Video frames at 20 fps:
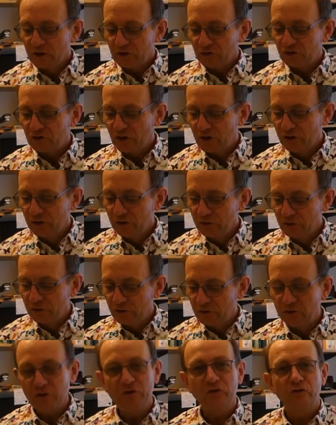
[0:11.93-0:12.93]
So
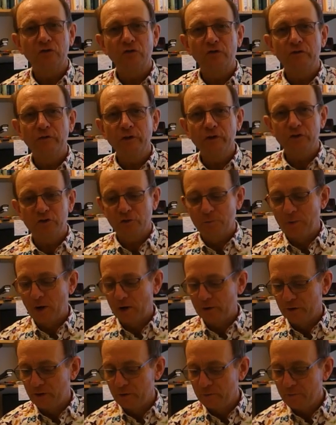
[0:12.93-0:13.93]
this first
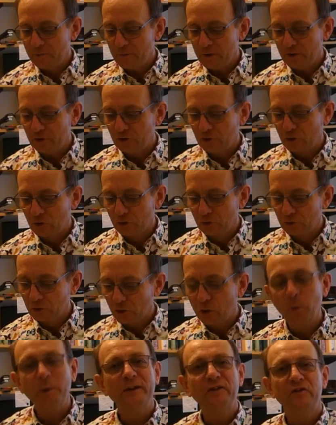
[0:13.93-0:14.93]
poem is called The
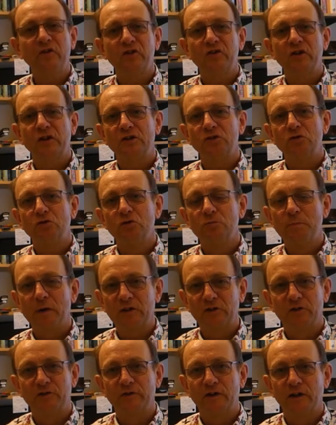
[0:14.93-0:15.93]
Quintessential
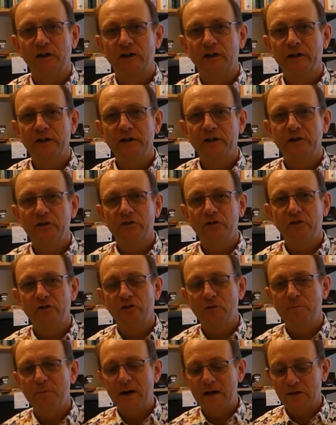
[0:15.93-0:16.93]
Butterfly, and it's
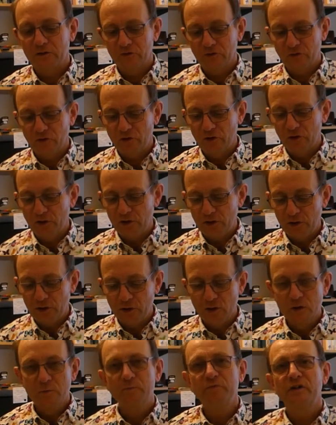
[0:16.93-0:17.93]
about the
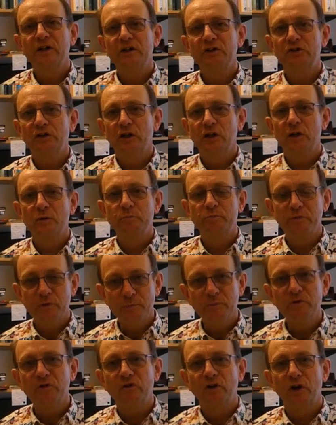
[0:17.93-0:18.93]
bright yellow
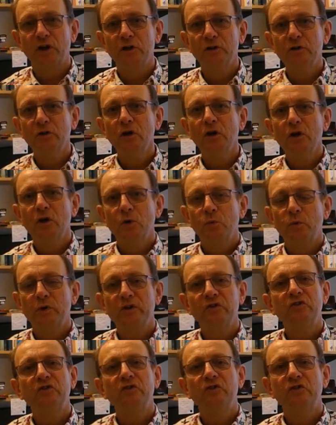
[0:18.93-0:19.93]
brimstone,
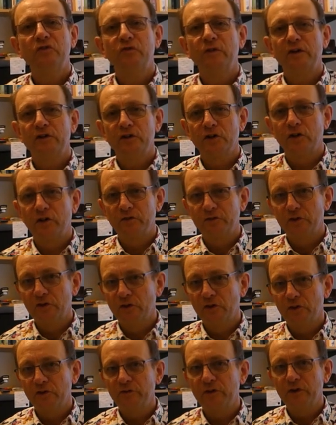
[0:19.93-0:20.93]
which is very
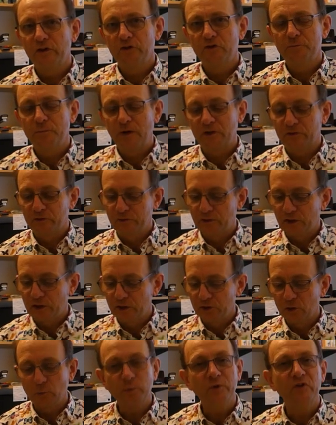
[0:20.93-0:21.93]
often the first butterfly
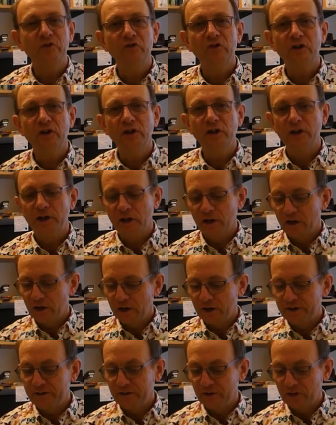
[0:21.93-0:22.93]
that we see
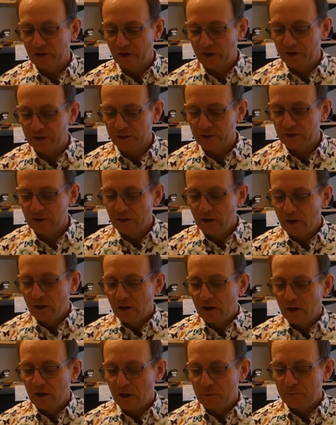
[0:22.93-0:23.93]
in the year,
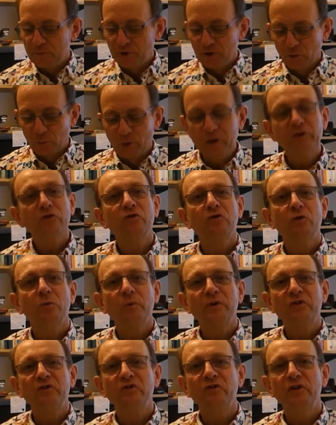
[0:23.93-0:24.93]
but the ones that
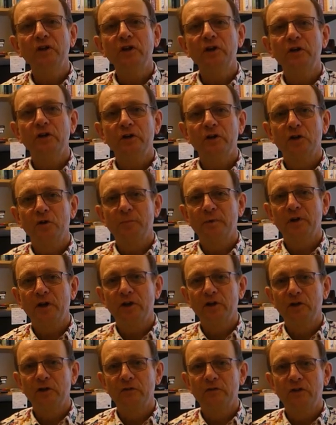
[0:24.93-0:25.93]
we see at the
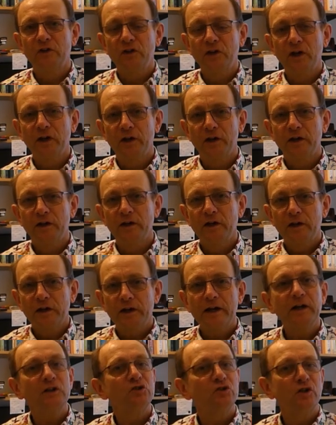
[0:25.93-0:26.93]
beginning of the year
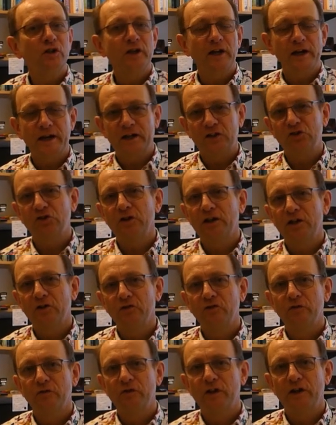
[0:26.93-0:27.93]
actually hatched
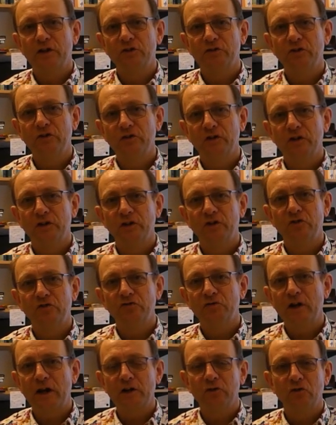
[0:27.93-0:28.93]
out of their chrysalids
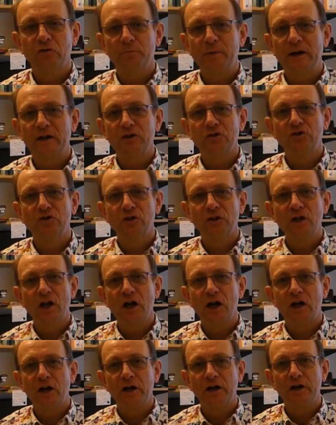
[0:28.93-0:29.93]
around about
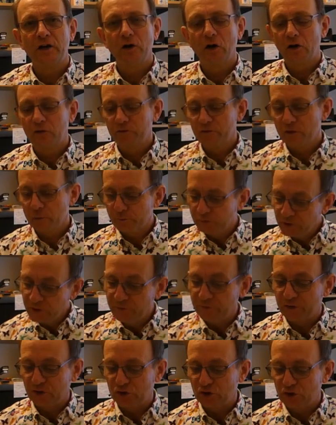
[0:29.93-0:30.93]
July of the
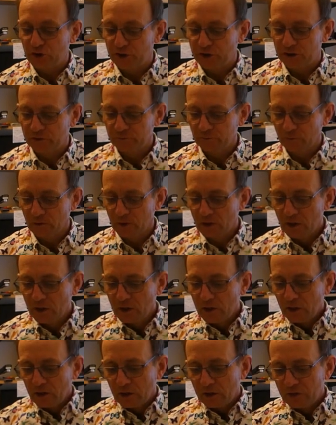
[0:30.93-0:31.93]
previous year.
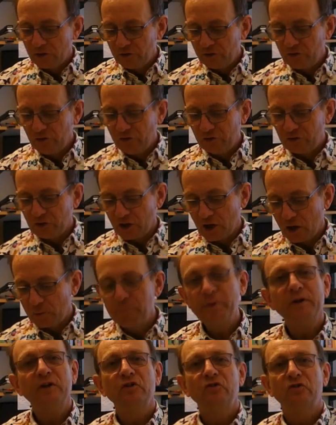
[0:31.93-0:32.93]
And this is a
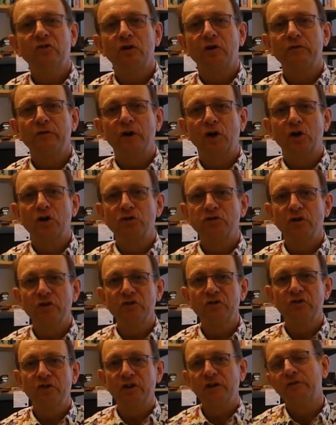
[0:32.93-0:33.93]
piece of
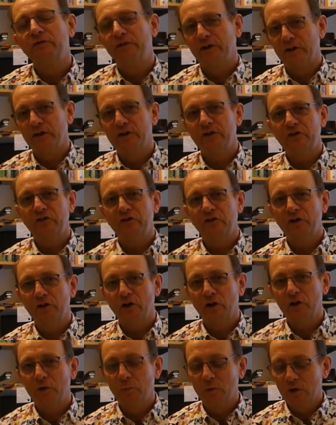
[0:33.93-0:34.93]
acrostic verse. In
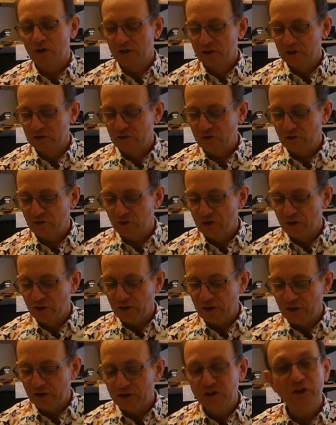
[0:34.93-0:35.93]
other words,
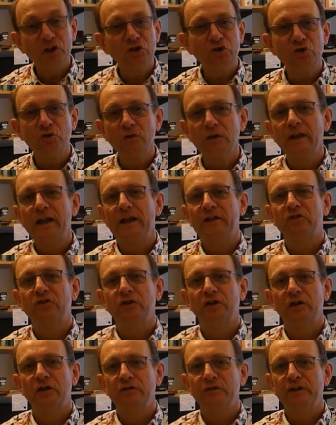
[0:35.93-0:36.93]
the initial letter
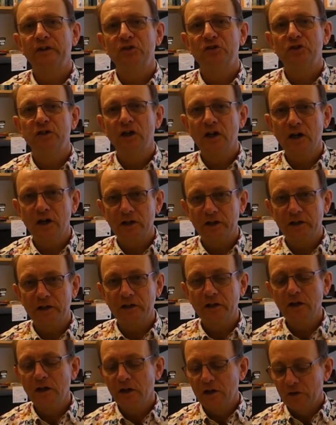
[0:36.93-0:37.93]
of each
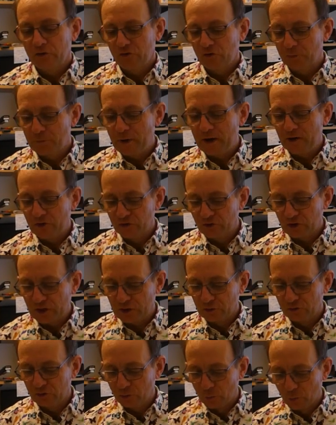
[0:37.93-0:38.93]
line spells
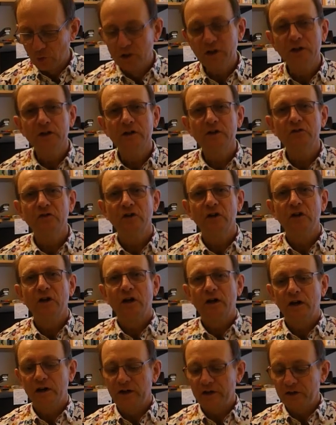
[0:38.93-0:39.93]
out a word,
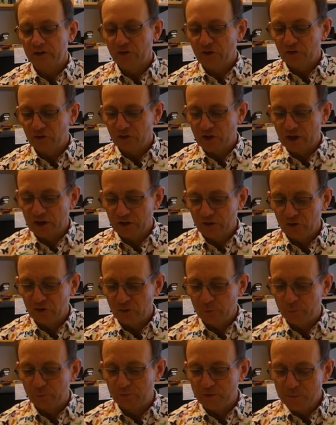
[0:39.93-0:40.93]
in this
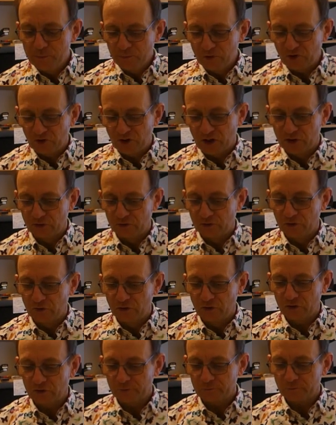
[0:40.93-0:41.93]
case,
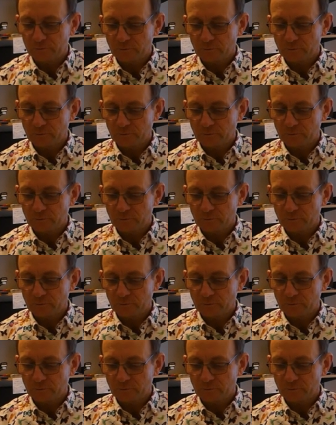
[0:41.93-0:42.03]
brimstones.